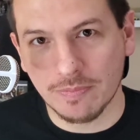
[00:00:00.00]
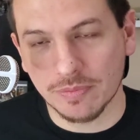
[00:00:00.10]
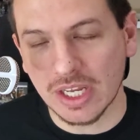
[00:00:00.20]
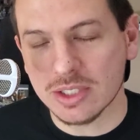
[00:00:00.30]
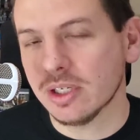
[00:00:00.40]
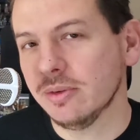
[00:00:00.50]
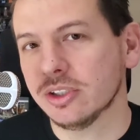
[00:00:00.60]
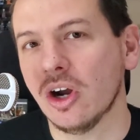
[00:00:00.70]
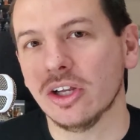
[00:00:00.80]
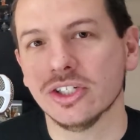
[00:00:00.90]
That's what I would
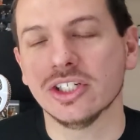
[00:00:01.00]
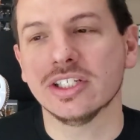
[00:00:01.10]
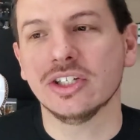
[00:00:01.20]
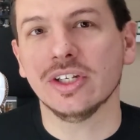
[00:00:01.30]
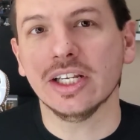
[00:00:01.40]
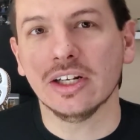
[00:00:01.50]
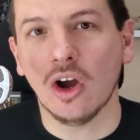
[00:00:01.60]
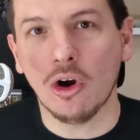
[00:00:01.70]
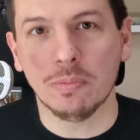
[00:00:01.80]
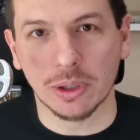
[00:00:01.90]
call it. You need an
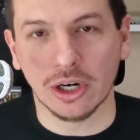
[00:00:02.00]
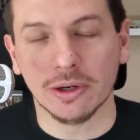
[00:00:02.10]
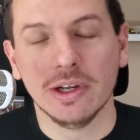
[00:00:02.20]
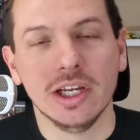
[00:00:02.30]
opener.